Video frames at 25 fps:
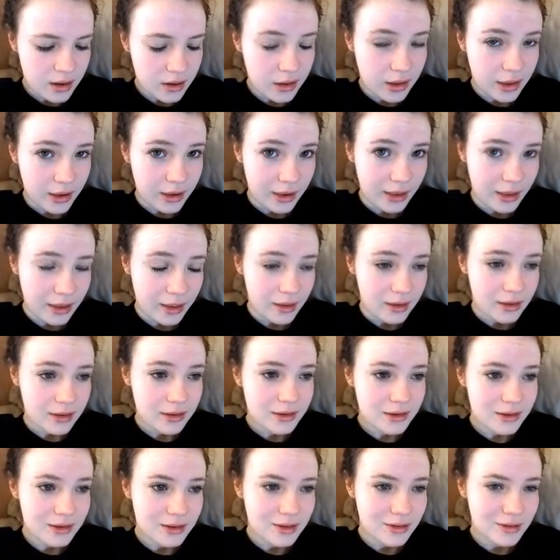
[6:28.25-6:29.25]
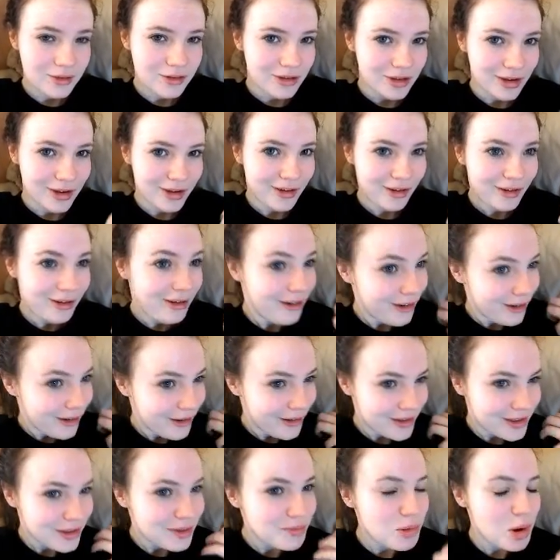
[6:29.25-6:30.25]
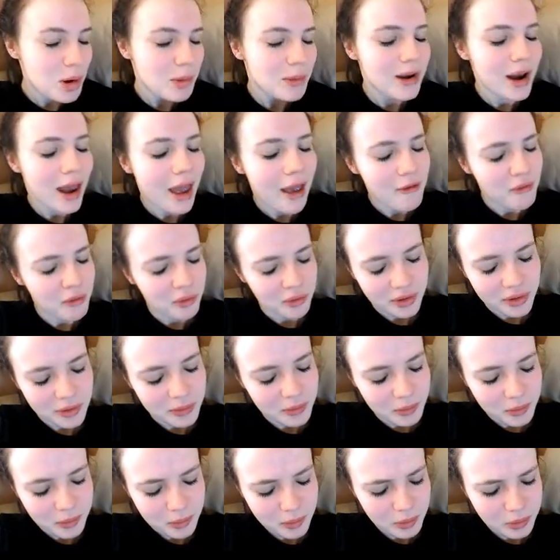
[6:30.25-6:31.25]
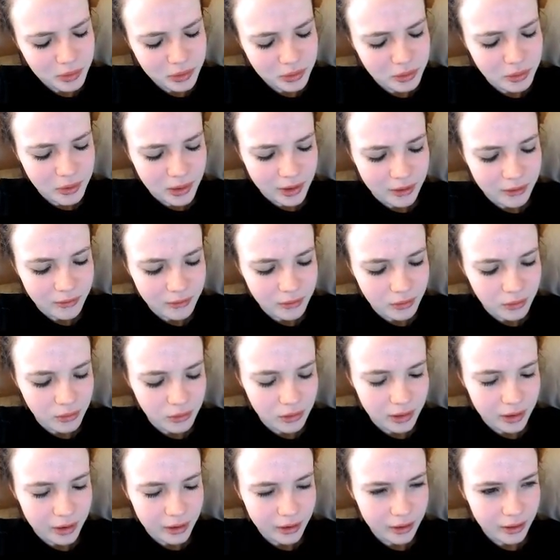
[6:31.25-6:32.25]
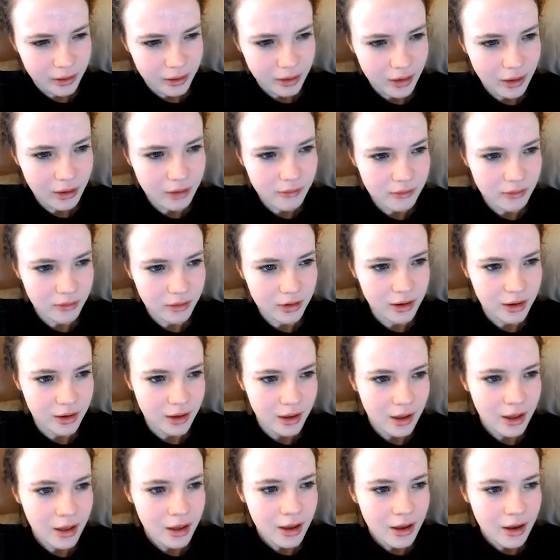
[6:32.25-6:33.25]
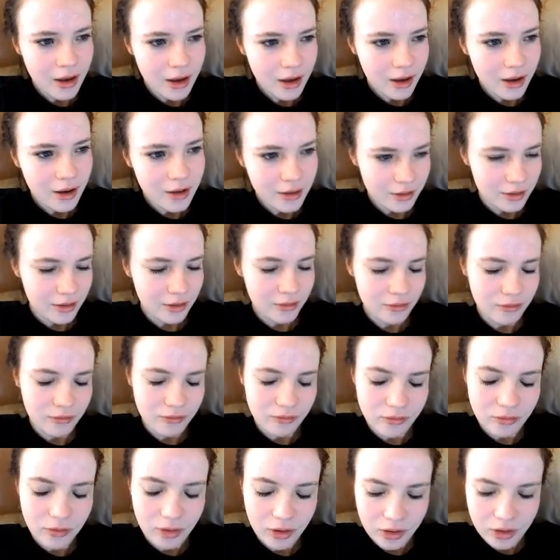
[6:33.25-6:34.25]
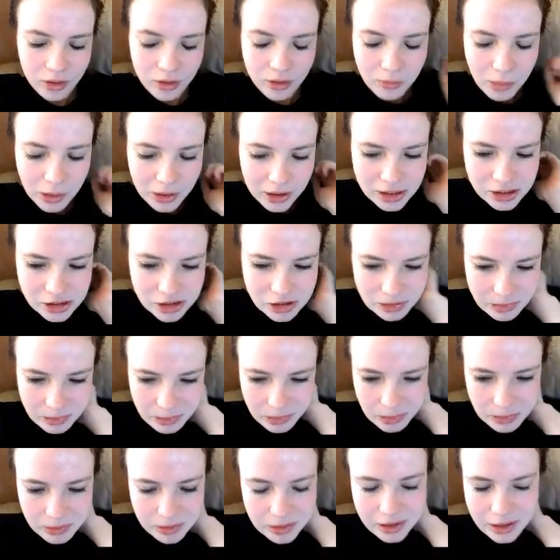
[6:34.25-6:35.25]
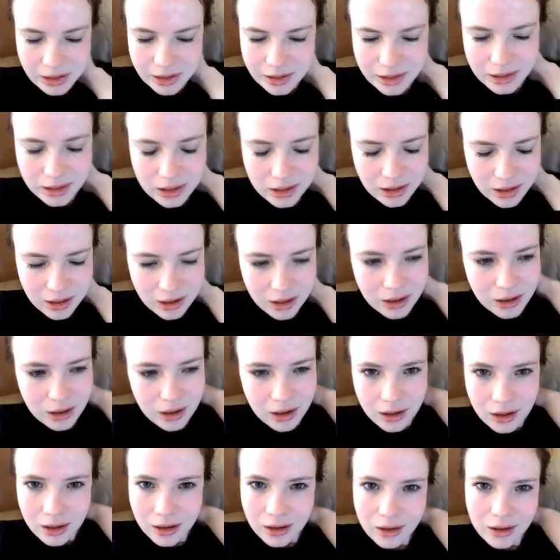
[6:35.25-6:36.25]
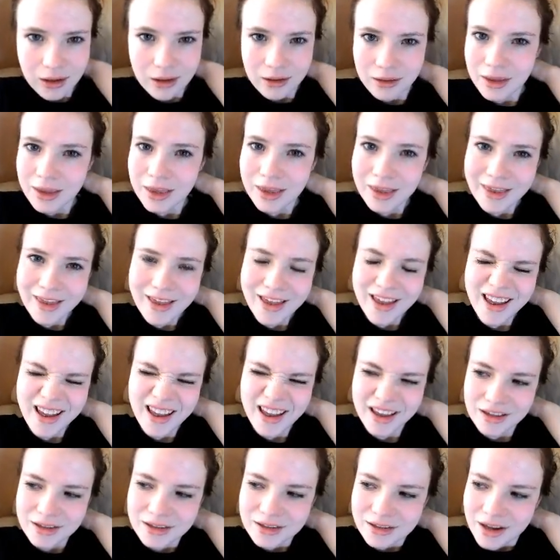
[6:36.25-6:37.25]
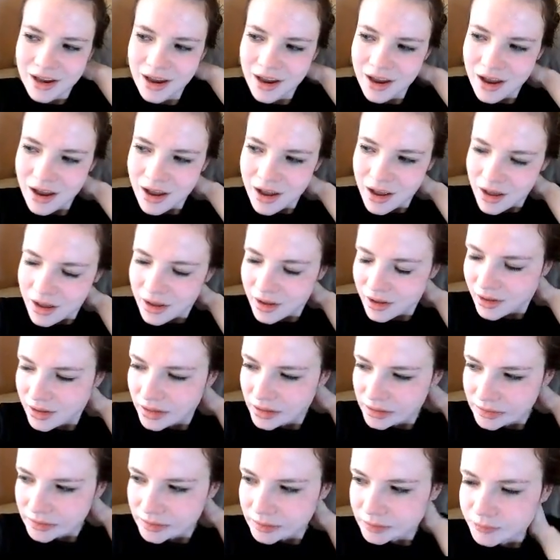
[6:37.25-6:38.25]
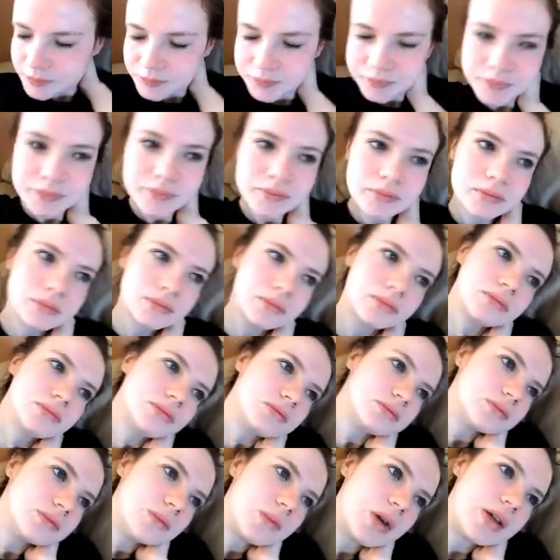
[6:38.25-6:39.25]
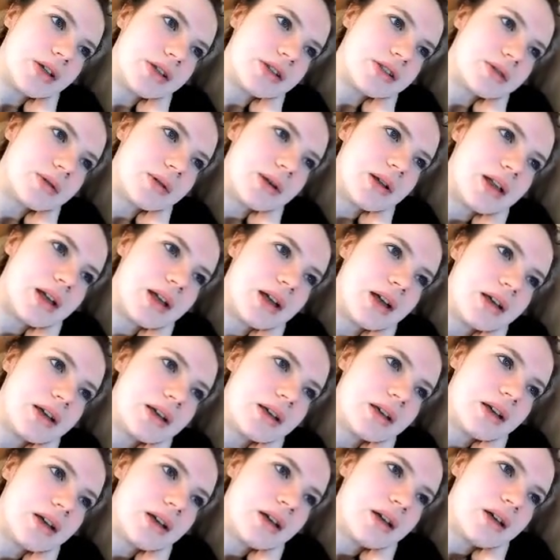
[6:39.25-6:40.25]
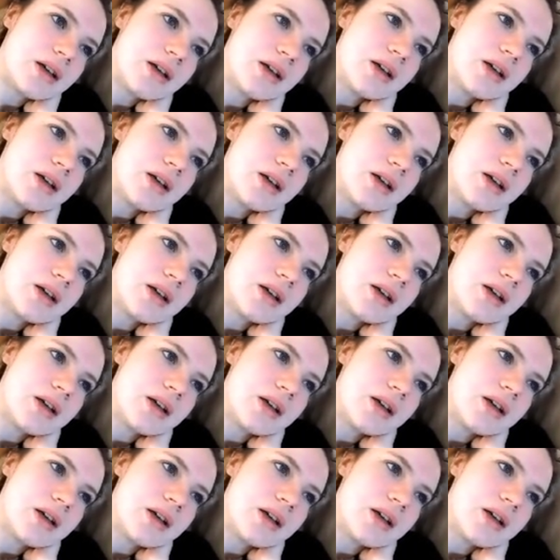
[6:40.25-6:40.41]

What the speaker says: And a kiss, it's like, oh, it's the moment everyone was waiting for. Like, every Ron Hermione shipper was like, yeah, they kissed. What else do I like?